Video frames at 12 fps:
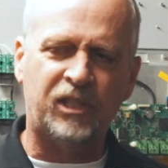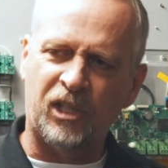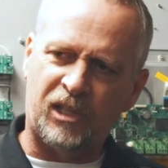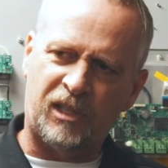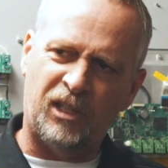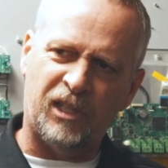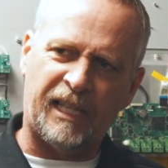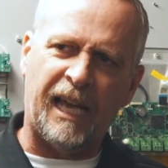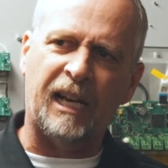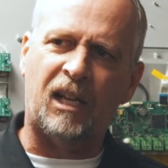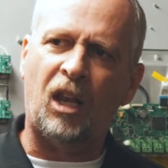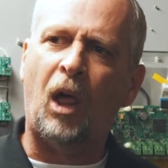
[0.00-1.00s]
Just, just
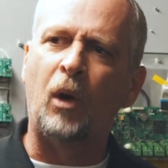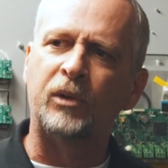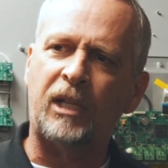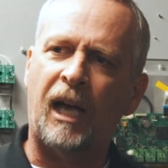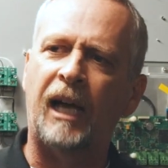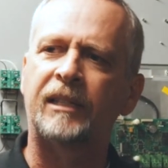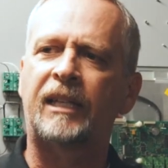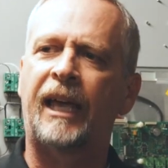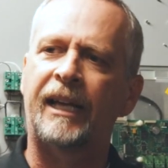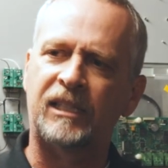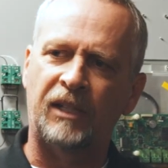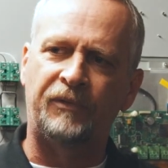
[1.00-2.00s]
kind of close
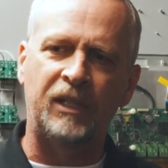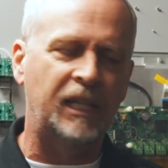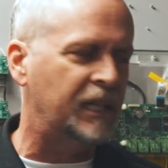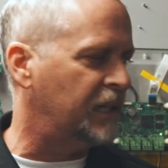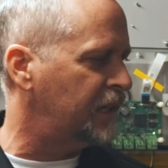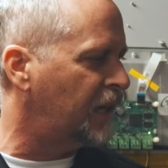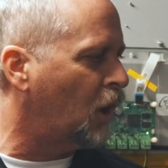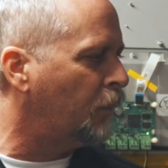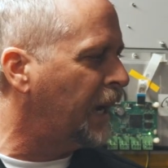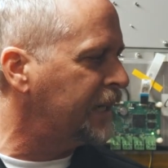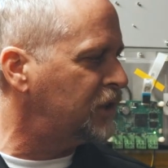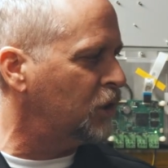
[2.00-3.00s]
contacts if you needed to go
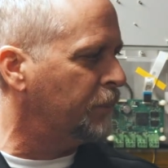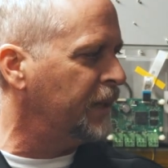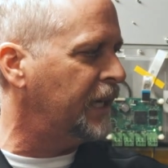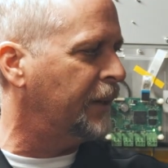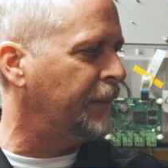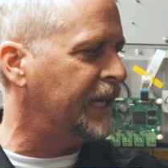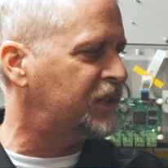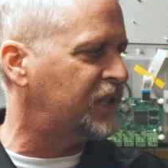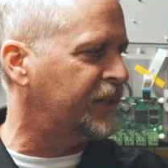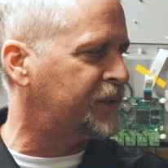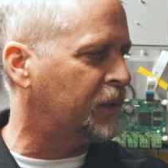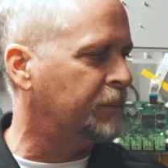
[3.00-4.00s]
back to your BMS
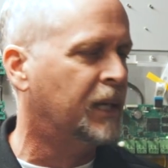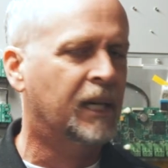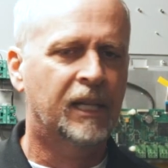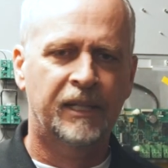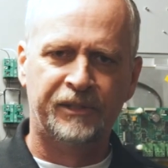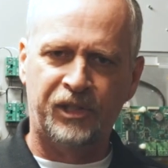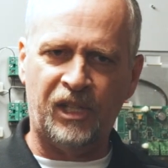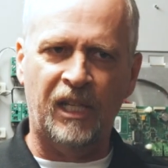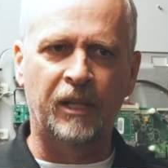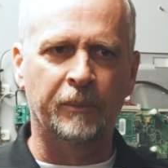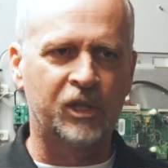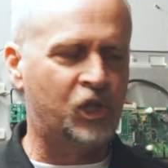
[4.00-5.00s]
system.
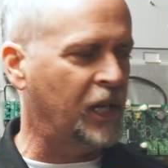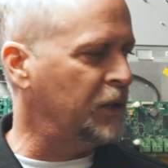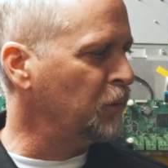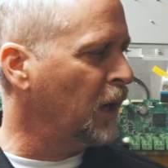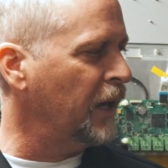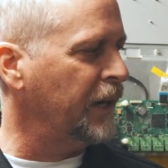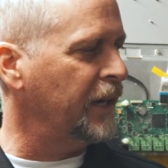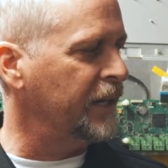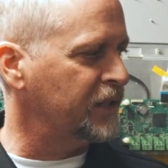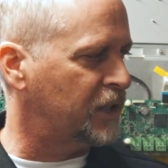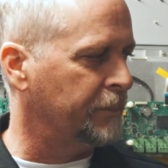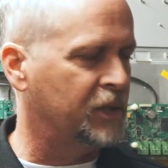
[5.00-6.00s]
See the machine running.
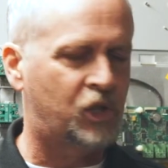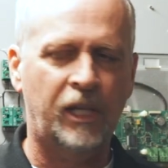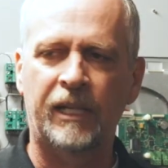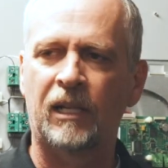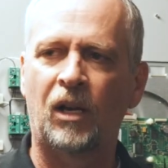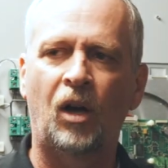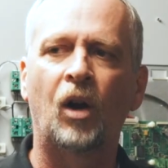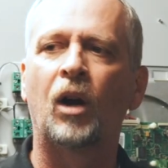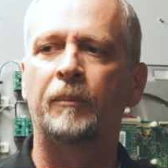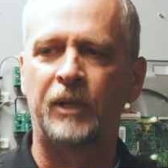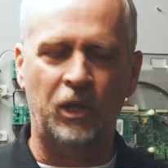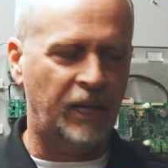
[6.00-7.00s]
Is the machine
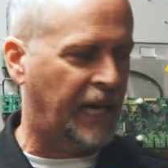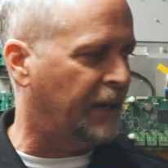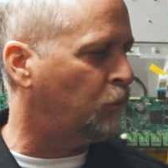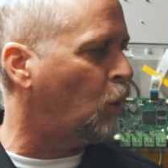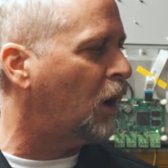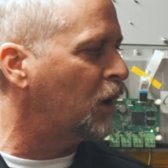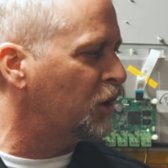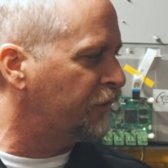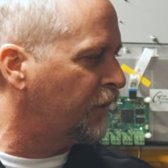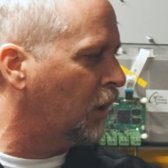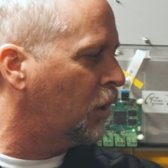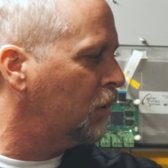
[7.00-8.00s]
alarm? Do you have water
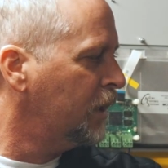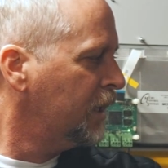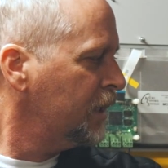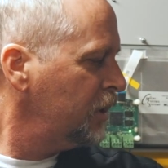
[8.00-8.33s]
flow?